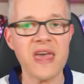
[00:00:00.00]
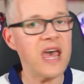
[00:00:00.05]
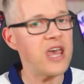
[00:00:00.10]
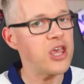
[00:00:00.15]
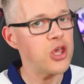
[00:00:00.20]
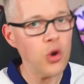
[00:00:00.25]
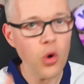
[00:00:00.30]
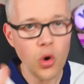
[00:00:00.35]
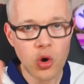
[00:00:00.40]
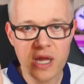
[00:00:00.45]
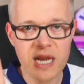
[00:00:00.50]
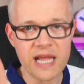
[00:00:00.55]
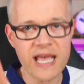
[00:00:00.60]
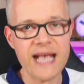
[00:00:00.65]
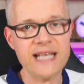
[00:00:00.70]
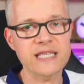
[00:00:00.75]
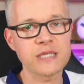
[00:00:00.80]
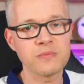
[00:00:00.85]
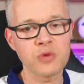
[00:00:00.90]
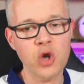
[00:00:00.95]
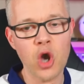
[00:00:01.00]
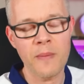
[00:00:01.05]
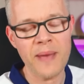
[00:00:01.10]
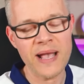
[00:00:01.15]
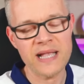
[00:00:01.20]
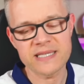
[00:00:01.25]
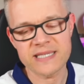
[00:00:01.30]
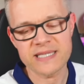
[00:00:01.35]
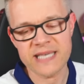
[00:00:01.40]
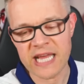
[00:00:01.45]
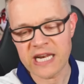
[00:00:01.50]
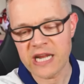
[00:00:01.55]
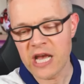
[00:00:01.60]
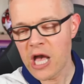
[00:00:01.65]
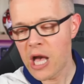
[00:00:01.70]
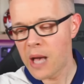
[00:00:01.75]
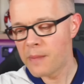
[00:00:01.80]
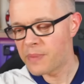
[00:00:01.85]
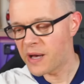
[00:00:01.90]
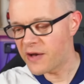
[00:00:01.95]
You're going to get some comments in,
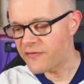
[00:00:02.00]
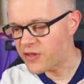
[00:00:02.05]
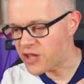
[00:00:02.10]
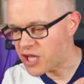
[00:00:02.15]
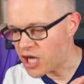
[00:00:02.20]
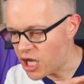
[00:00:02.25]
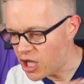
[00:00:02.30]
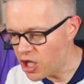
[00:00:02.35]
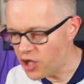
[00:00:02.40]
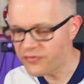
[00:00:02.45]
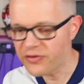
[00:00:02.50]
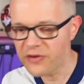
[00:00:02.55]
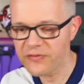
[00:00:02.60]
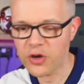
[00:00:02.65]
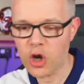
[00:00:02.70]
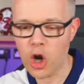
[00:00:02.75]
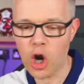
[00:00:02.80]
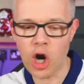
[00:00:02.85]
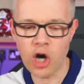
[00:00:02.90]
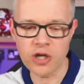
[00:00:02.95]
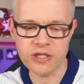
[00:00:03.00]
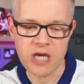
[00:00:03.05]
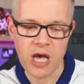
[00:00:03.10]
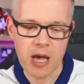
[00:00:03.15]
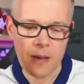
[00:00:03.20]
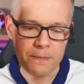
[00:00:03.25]
but for the love of God,